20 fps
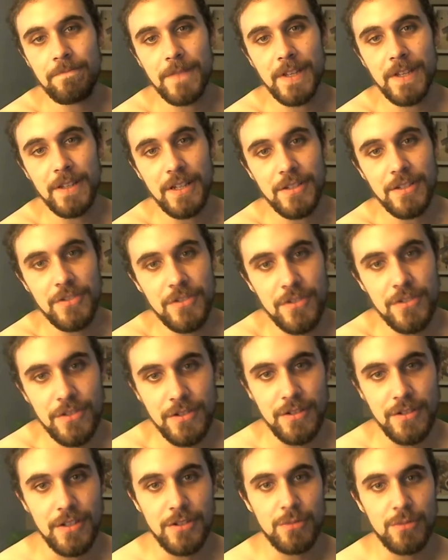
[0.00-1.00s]

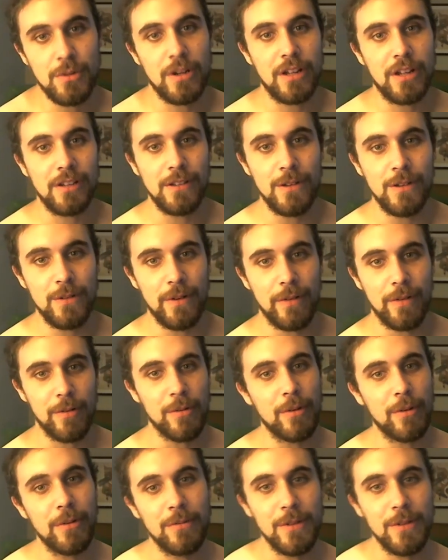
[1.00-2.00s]
that's what I'll leave
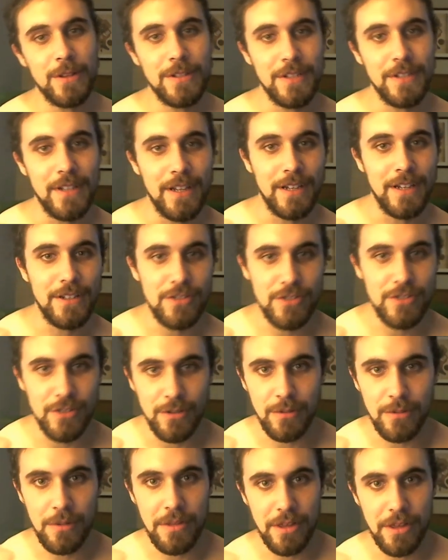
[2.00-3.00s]
everyone with today.
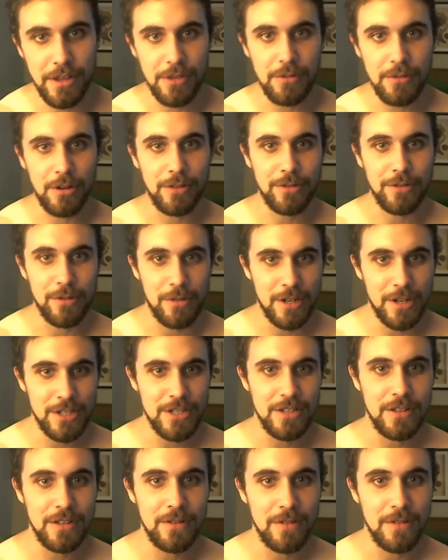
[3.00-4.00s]
So thank you all for
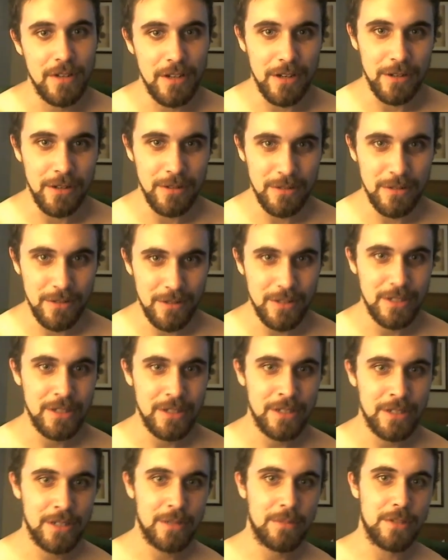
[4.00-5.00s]
watching the video.
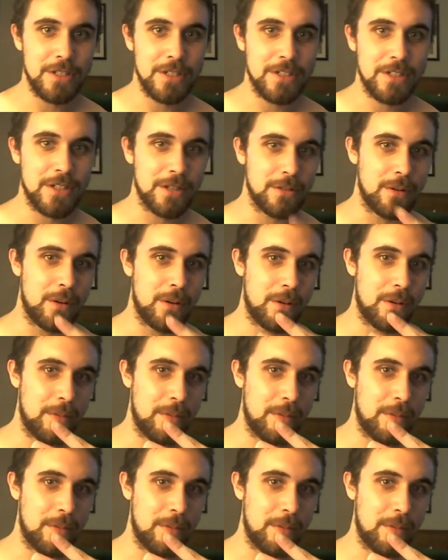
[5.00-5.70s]
Peace out.